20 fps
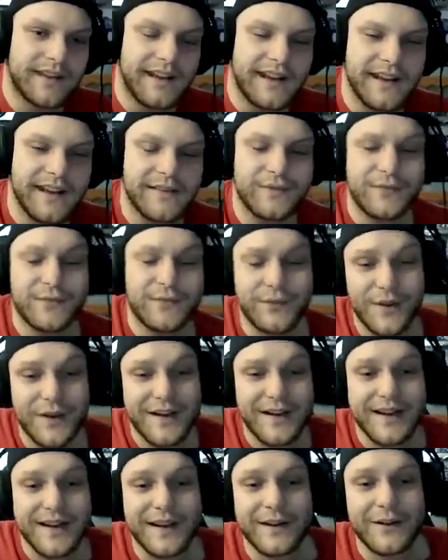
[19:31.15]
It's
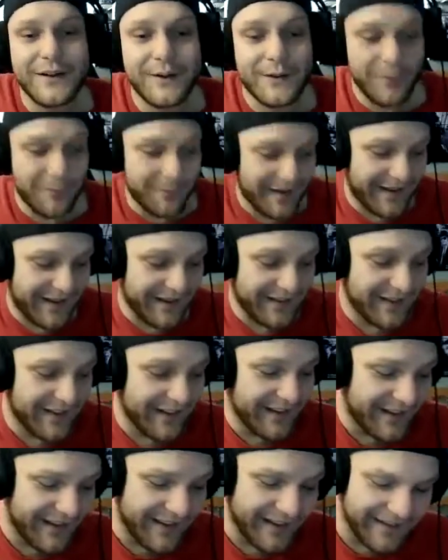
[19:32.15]
fucking gold, man.
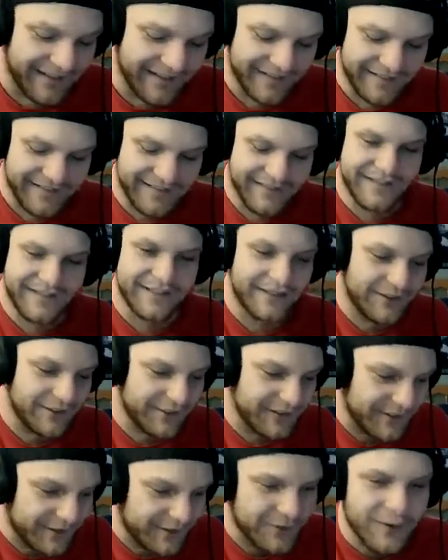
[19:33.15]

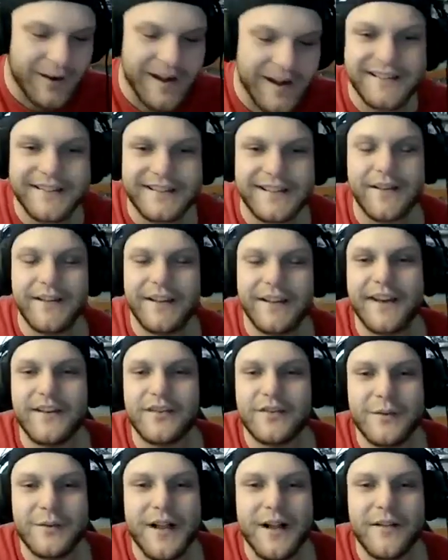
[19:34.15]
Good, great stuff. Again,
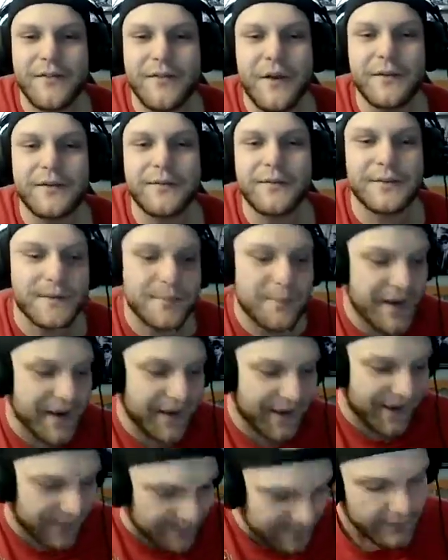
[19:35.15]
Darrell knows what to bring.